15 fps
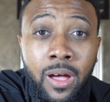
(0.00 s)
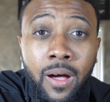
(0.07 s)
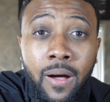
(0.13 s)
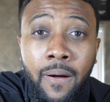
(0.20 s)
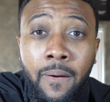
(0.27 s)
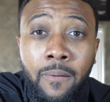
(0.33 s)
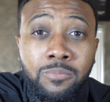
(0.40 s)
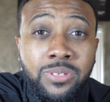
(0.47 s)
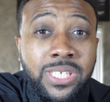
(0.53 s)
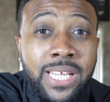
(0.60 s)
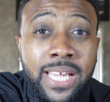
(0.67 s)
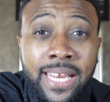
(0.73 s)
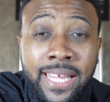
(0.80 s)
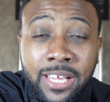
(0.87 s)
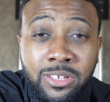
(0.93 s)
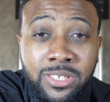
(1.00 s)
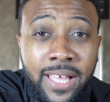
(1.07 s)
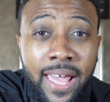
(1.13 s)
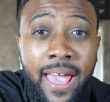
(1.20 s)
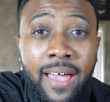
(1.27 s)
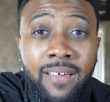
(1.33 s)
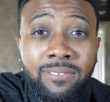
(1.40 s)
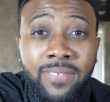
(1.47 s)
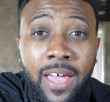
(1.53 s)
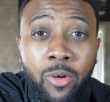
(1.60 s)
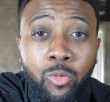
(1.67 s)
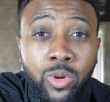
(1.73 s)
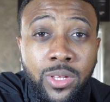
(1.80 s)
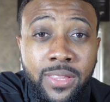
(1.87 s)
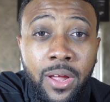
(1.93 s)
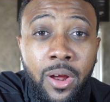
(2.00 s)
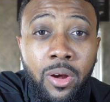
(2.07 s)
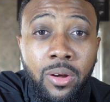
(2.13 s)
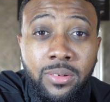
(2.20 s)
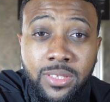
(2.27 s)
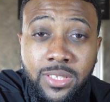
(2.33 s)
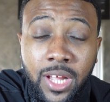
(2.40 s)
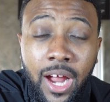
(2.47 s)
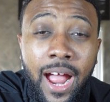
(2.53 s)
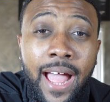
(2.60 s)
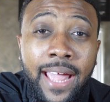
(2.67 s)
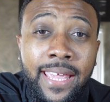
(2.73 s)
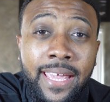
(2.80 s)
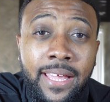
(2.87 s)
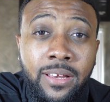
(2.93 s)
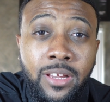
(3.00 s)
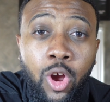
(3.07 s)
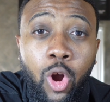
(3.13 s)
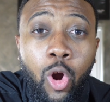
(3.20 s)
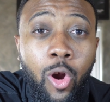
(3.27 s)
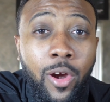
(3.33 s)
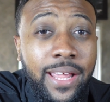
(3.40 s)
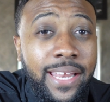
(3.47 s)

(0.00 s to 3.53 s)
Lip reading: Citi used to have that with their high-end card,